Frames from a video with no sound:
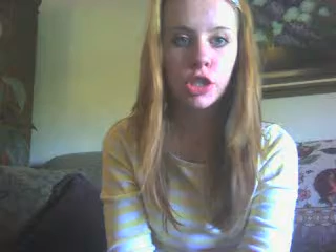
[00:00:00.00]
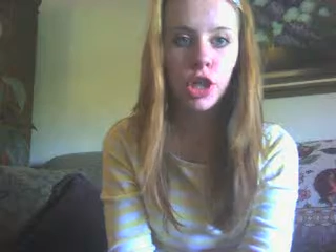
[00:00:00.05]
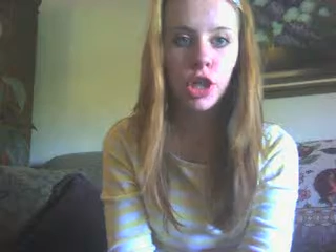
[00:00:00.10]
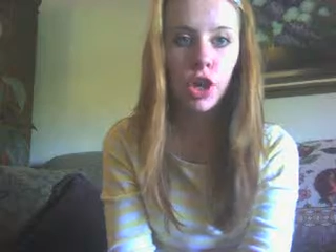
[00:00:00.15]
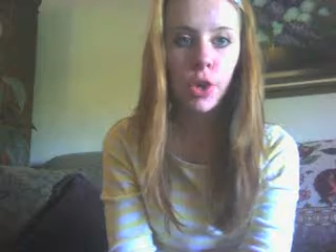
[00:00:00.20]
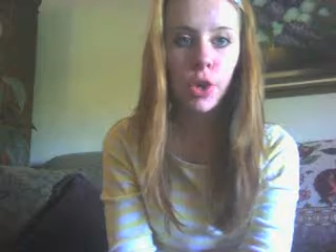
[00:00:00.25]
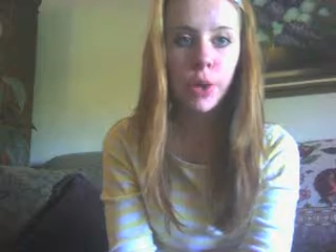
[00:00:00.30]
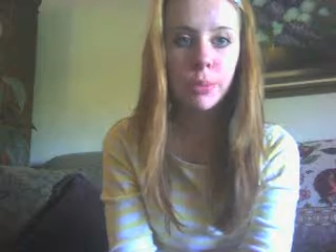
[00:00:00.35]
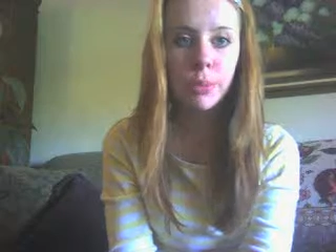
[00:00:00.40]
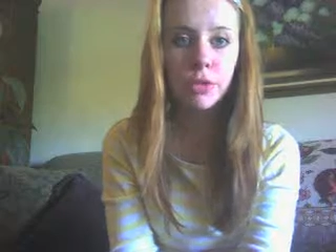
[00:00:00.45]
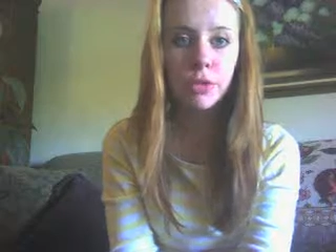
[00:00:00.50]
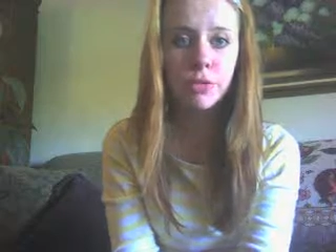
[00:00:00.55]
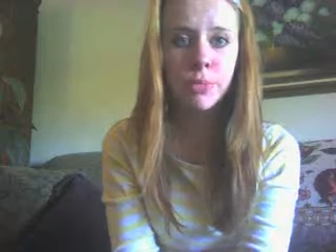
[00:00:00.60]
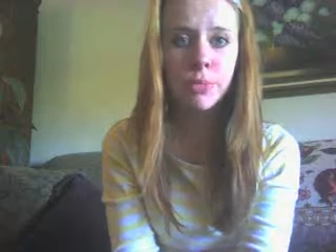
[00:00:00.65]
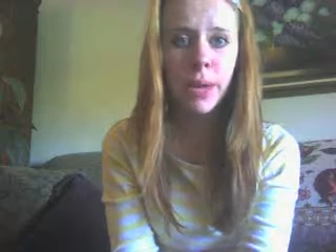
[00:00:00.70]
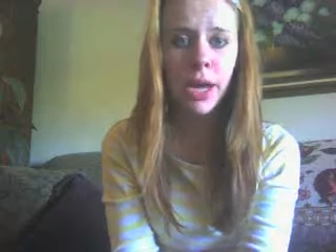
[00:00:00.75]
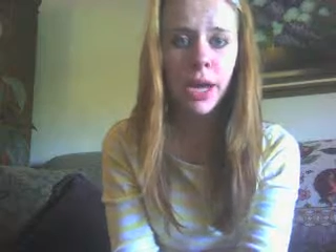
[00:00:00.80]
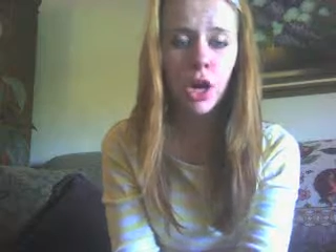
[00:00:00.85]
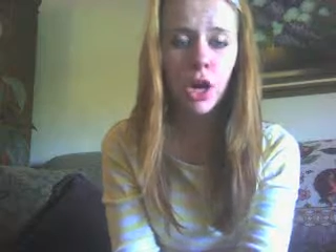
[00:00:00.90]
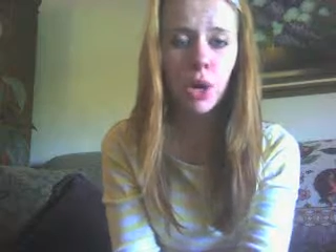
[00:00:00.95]
So I moved
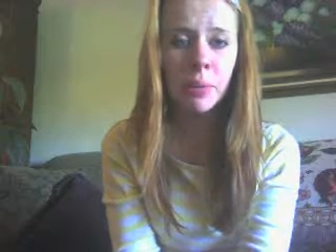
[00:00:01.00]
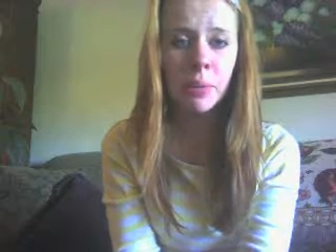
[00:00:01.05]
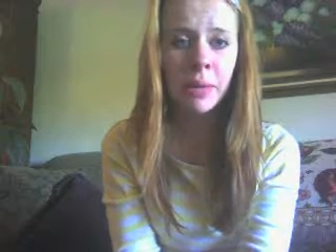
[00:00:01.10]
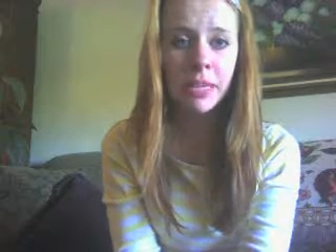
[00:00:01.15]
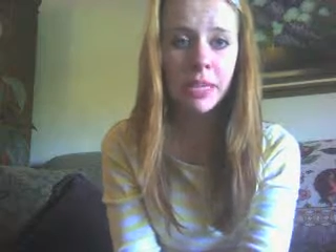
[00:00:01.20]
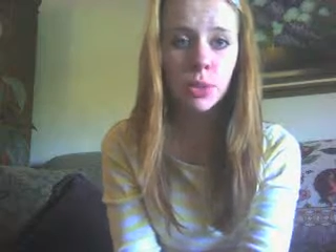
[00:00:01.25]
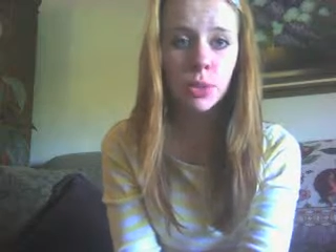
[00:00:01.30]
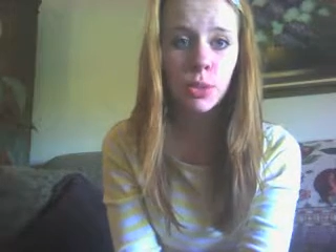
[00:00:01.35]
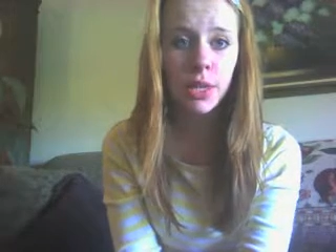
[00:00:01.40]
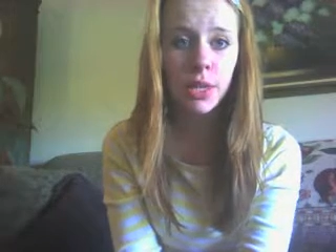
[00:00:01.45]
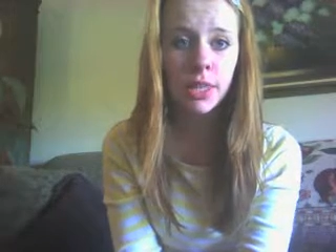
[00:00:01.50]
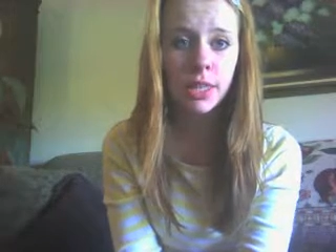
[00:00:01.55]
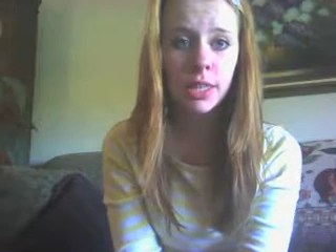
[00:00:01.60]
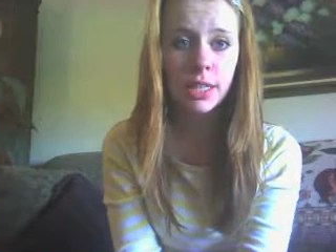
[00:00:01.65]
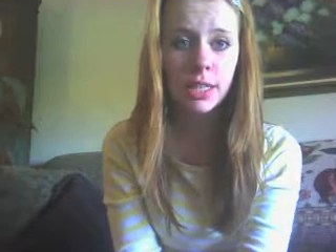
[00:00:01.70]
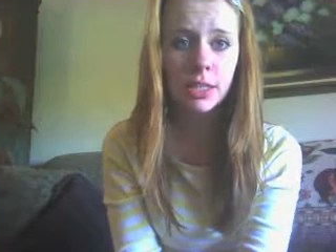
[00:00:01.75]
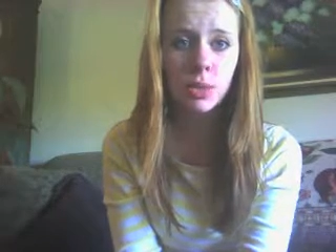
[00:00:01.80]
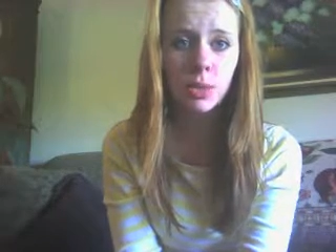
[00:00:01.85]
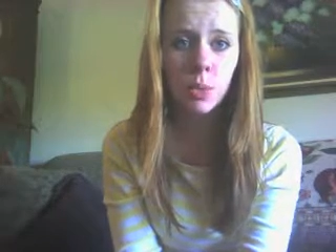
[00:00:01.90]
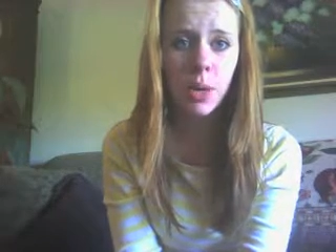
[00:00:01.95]
back home last week.
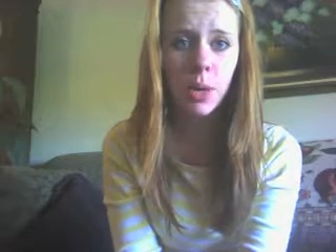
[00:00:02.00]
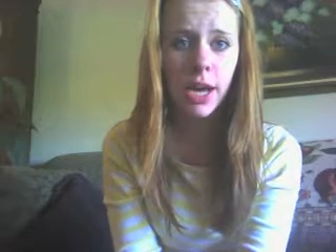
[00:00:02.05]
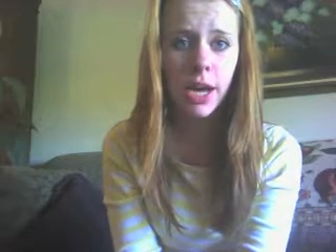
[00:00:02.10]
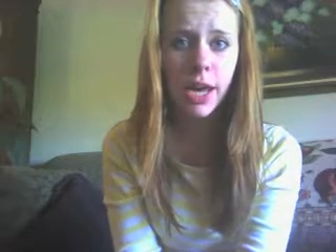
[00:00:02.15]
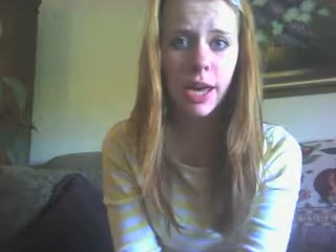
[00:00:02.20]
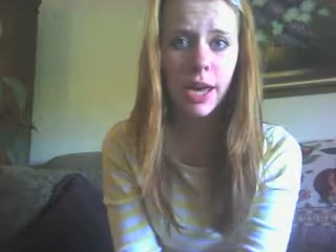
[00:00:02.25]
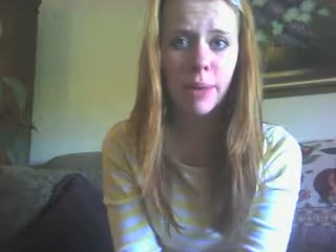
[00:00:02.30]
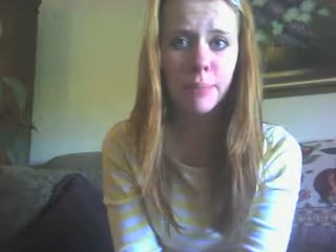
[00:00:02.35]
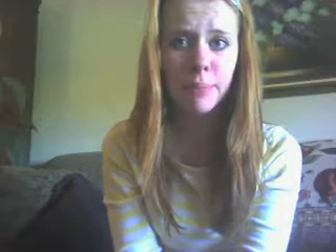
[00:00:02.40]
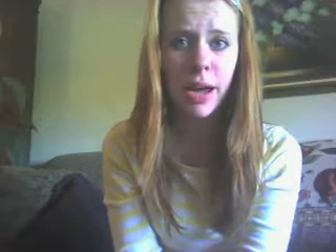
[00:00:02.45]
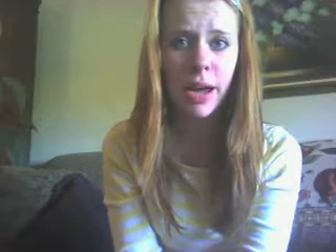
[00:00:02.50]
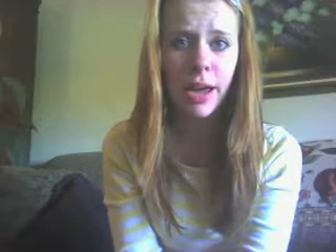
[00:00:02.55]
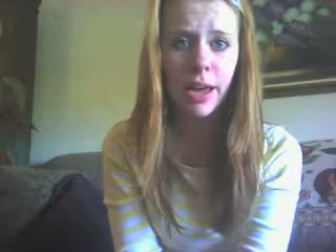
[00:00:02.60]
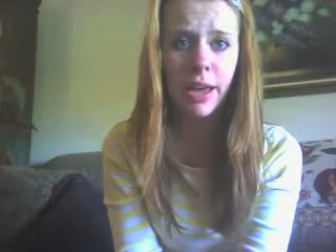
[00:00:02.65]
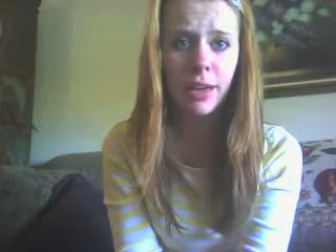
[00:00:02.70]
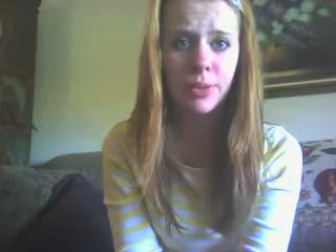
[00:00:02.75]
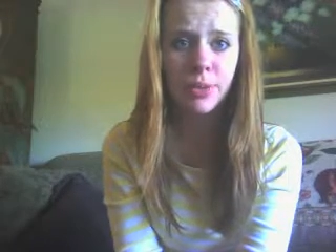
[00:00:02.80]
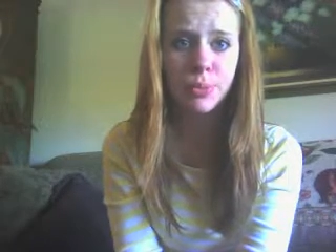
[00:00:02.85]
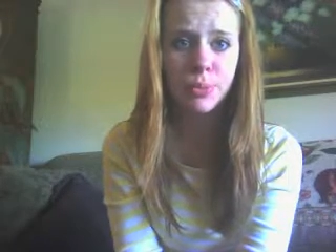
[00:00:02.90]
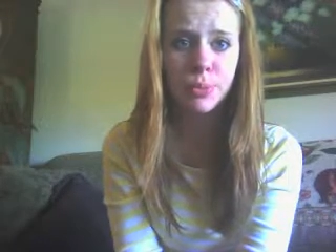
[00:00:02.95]
That's why
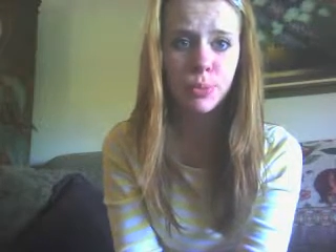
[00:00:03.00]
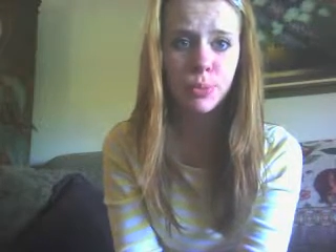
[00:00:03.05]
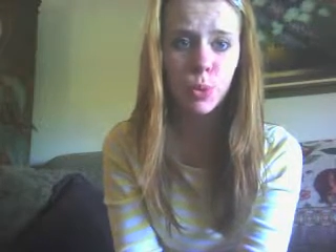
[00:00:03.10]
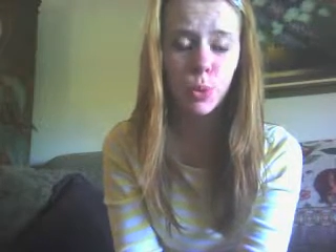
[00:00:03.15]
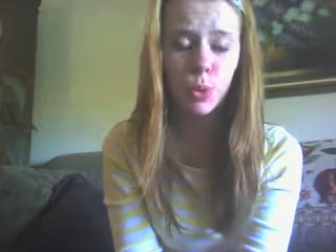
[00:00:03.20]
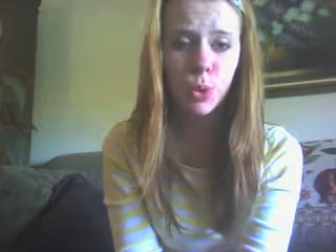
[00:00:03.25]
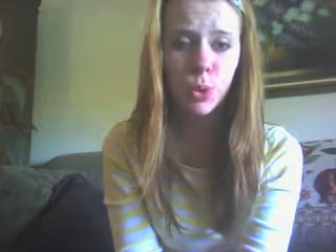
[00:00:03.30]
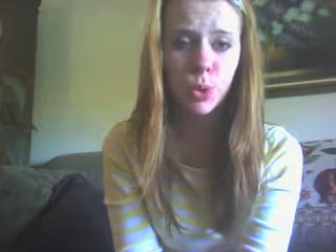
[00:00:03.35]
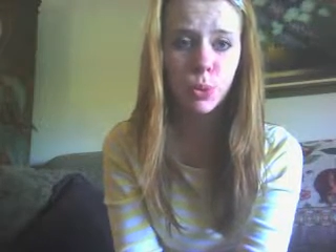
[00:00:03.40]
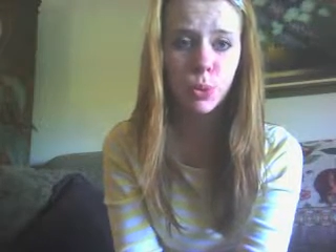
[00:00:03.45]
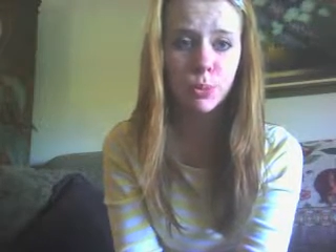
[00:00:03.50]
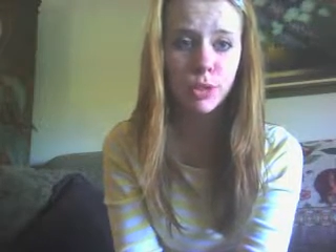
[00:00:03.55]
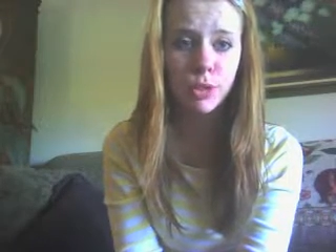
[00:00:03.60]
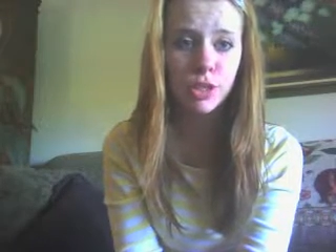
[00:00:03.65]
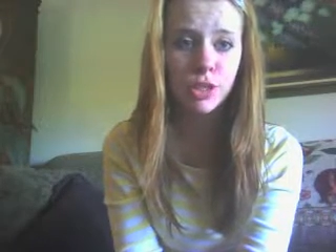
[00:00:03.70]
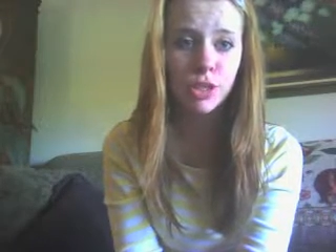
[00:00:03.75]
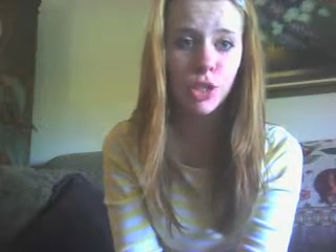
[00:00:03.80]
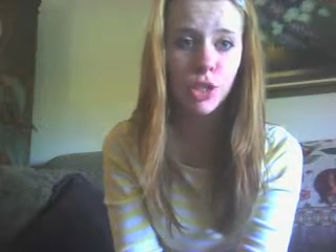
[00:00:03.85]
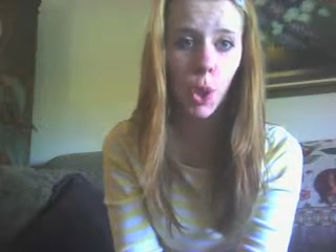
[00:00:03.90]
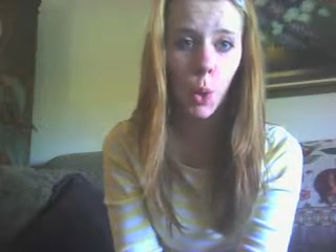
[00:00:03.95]
my room
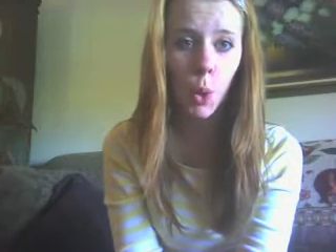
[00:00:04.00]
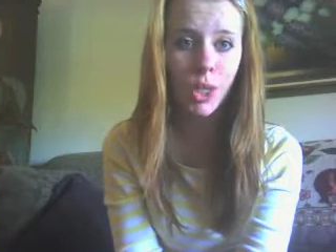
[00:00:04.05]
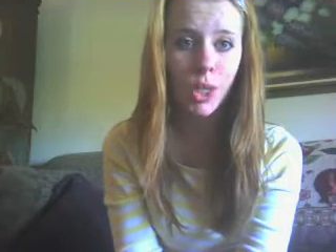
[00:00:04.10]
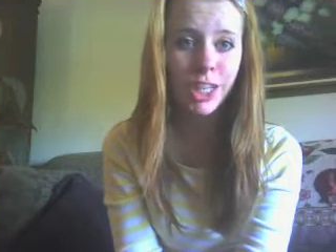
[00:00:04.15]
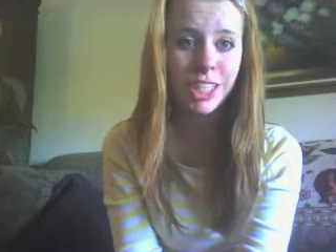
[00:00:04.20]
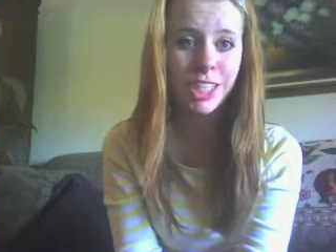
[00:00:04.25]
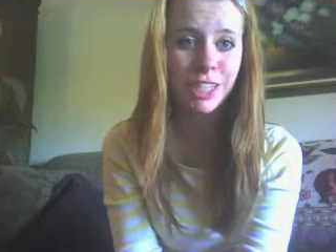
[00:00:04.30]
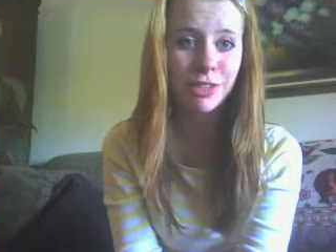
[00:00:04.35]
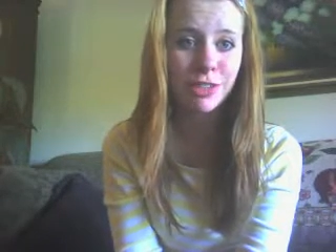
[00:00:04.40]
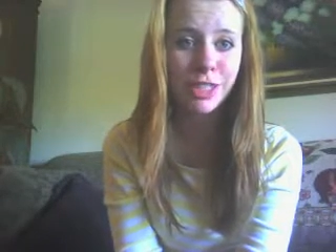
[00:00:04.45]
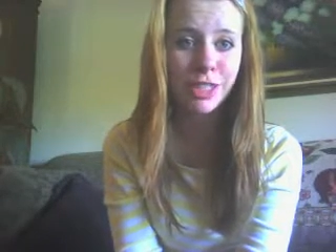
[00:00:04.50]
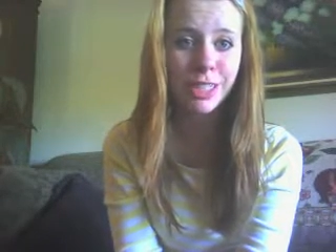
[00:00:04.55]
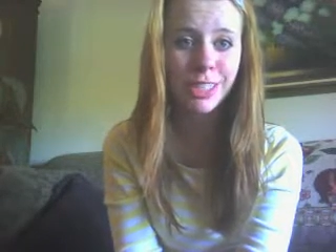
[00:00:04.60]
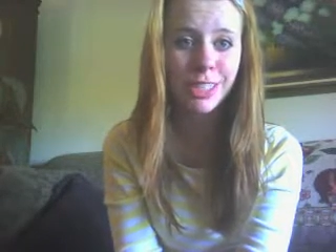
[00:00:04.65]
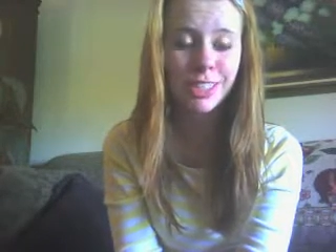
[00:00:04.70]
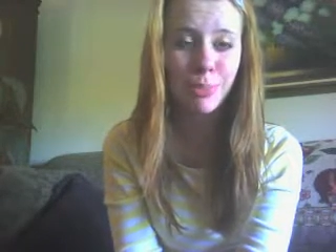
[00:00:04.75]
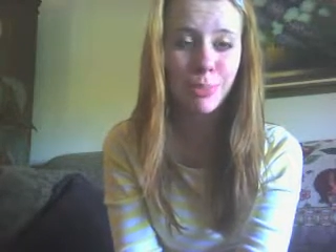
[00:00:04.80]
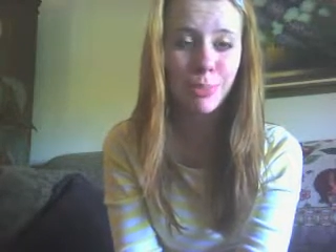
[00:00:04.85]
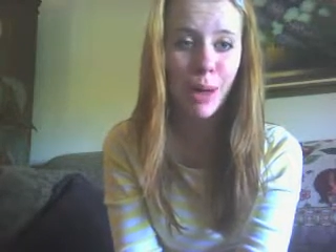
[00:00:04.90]
looks totally different.